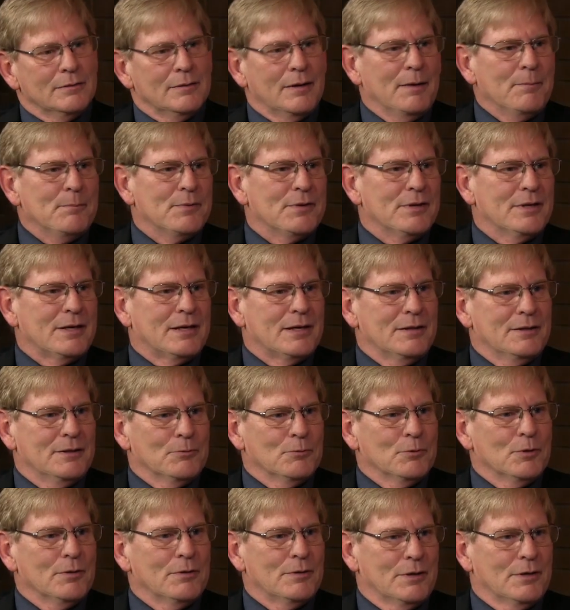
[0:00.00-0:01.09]
I'm thinking that
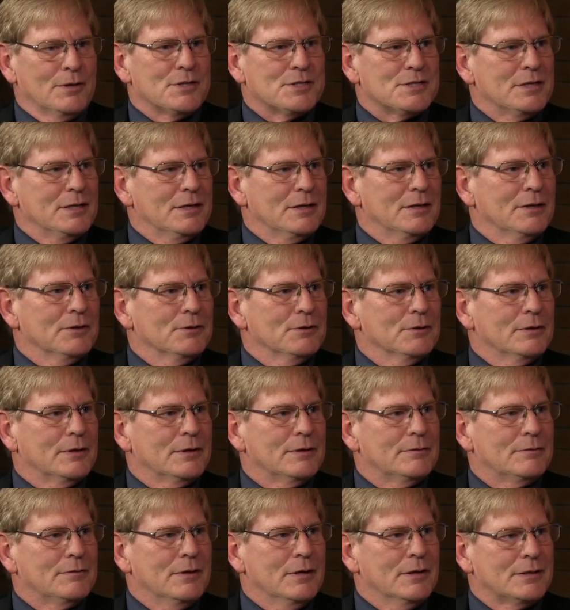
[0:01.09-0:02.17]
we're going to see another
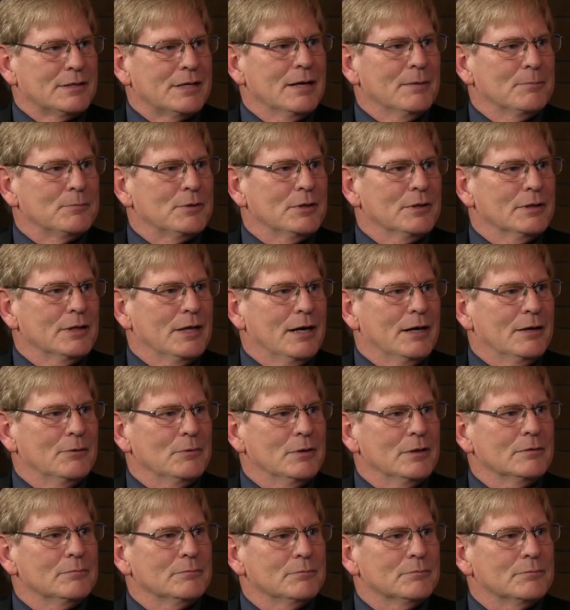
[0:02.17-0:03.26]
attempt on that
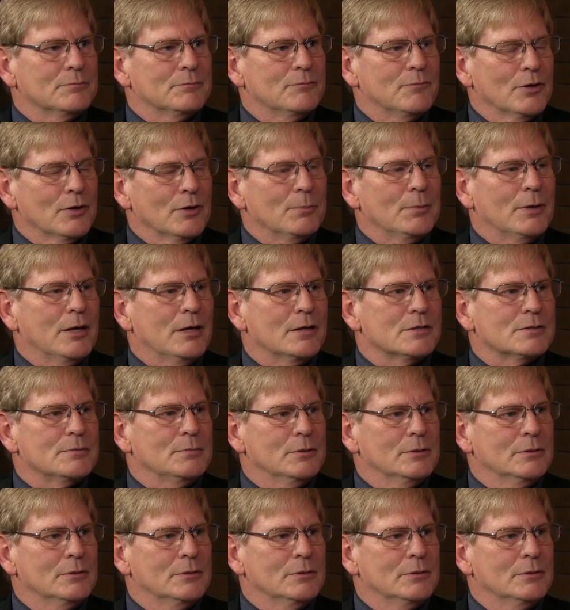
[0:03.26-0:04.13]
one, very possible.